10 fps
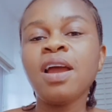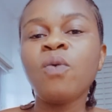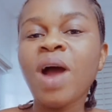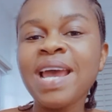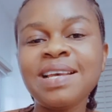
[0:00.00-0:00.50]

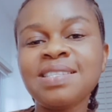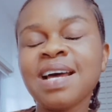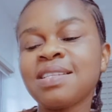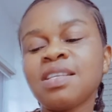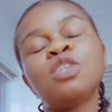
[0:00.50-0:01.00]
Why is
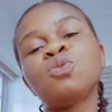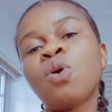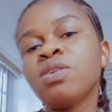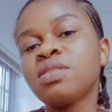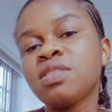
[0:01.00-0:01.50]
that? It will
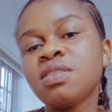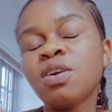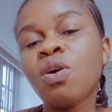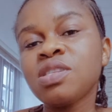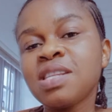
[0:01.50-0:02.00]

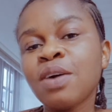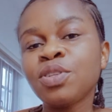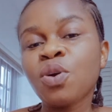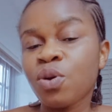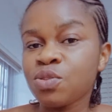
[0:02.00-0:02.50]
cut down
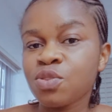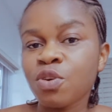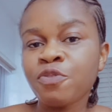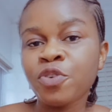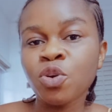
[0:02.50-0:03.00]
the cost
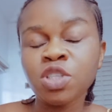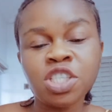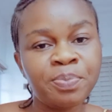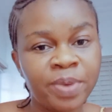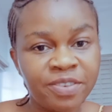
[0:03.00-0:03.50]
of your
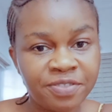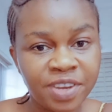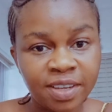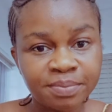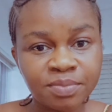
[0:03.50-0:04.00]
shipping
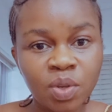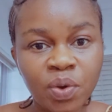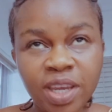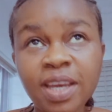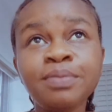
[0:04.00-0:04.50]
fee,
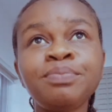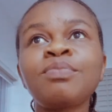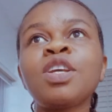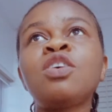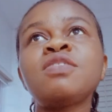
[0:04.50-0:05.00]
okay?
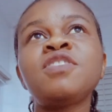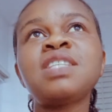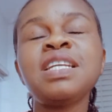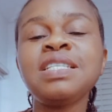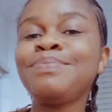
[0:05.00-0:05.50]
Because if you
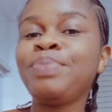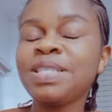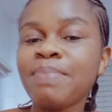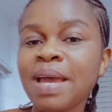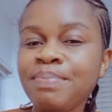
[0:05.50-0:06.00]
send it
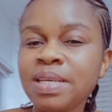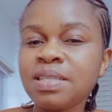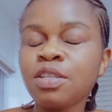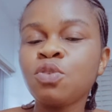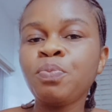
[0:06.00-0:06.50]
bit by
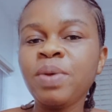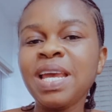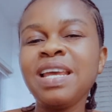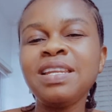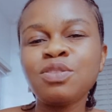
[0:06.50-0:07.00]
bit, it will be
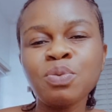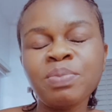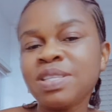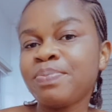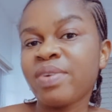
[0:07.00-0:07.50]
a little
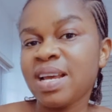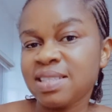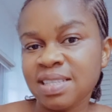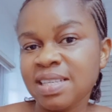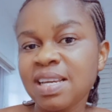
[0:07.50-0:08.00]
bit
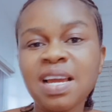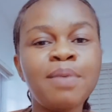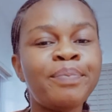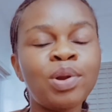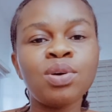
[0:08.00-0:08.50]
pricey.
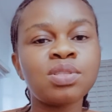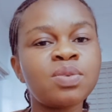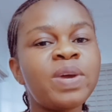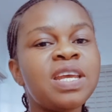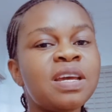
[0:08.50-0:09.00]

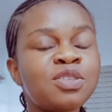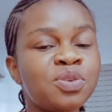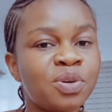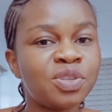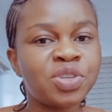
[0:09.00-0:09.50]
Plus, when it gets to
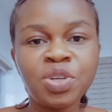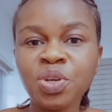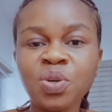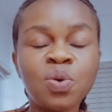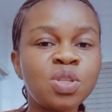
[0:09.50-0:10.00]
your country,
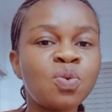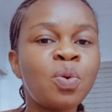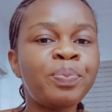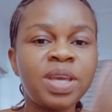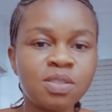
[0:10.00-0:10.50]
you're going to
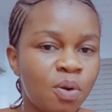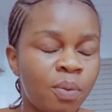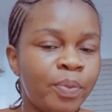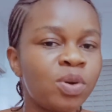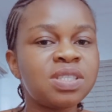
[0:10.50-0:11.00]
go pick it
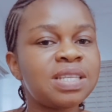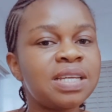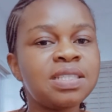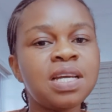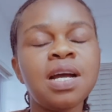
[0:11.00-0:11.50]
up, or you send